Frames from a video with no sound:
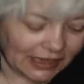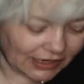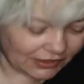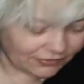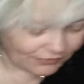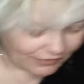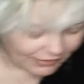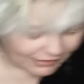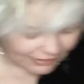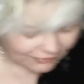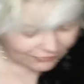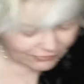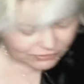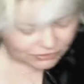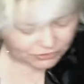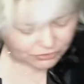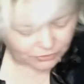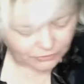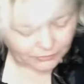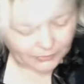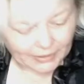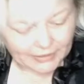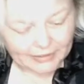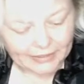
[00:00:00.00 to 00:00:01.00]
if I give it to
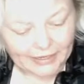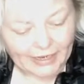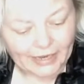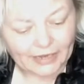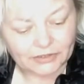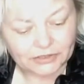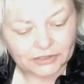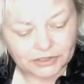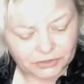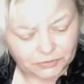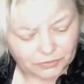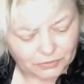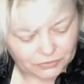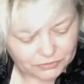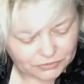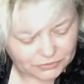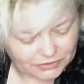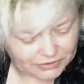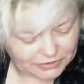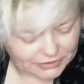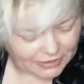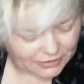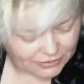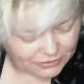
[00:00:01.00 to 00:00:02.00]
her right now, she won't do
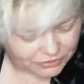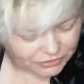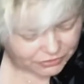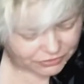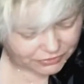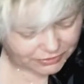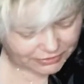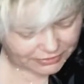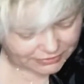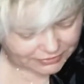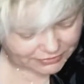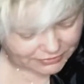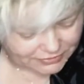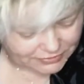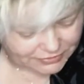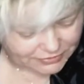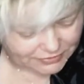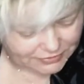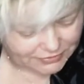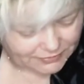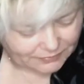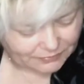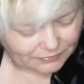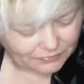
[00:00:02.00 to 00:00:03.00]
the other treats.
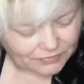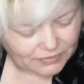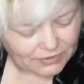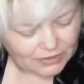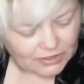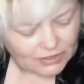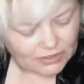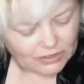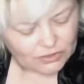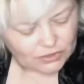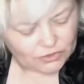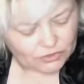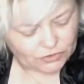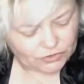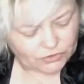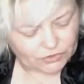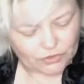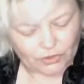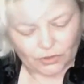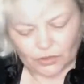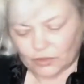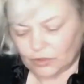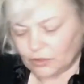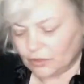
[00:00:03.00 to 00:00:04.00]

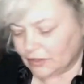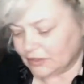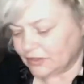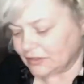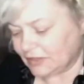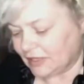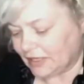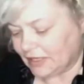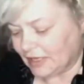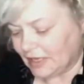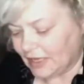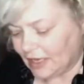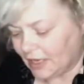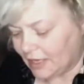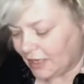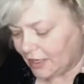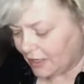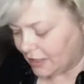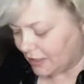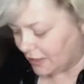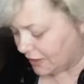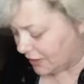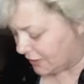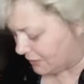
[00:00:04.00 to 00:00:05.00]
So let's see.
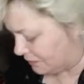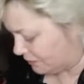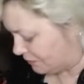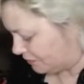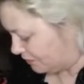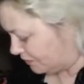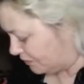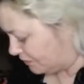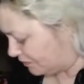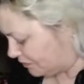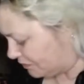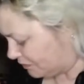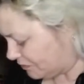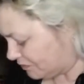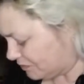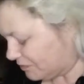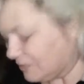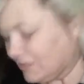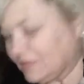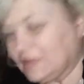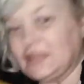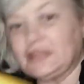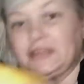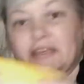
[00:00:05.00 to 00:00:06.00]

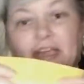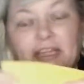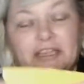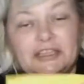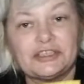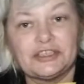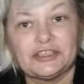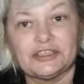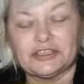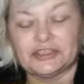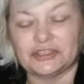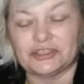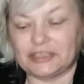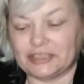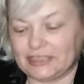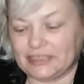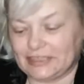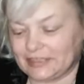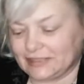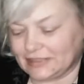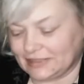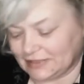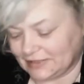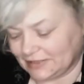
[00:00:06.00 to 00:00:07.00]
The next
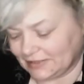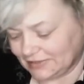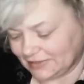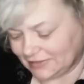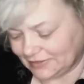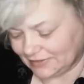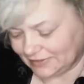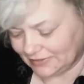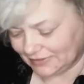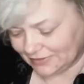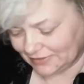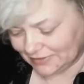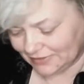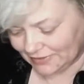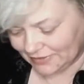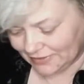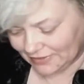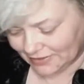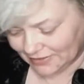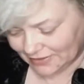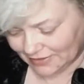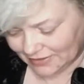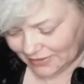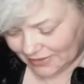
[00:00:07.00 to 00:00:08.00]
treat
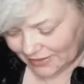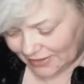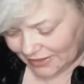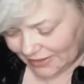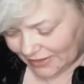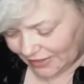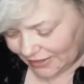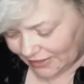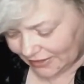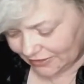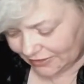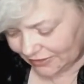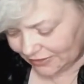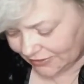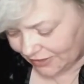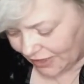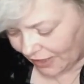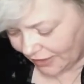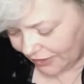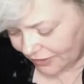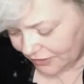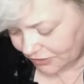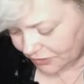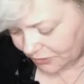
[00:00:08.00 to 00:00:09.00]
is
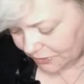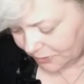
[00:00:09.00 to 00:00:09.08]
duck and sweet